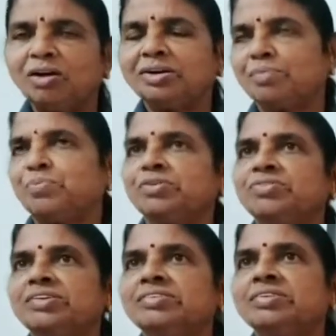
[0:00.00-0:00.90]

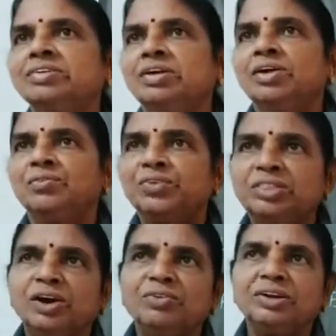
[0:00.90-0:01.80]
deposits
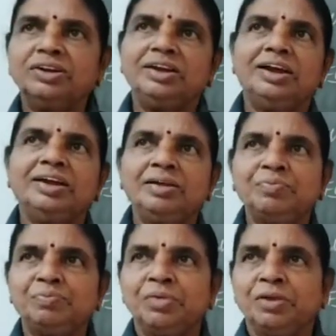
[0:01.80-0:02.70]
without
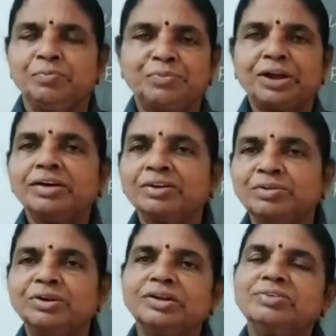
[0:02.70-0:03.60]
any prior
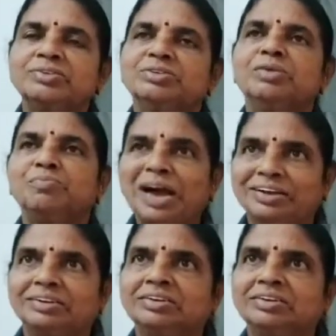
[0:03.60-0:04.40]
notice to the bank.